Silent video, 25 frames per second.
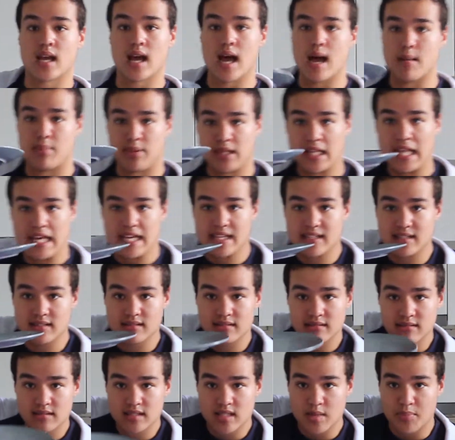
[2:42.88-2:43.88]
a plate
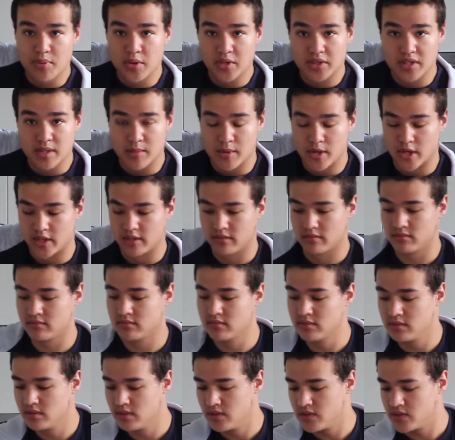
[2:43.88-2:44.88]
to put them on.
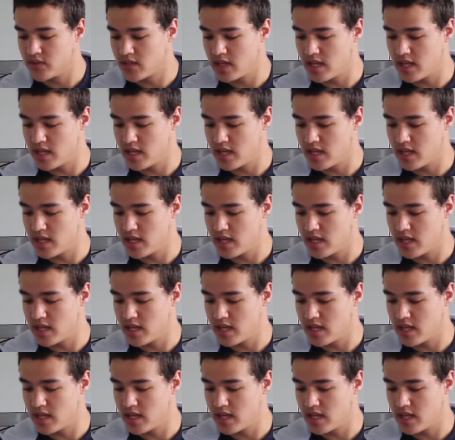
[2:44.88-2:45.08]
So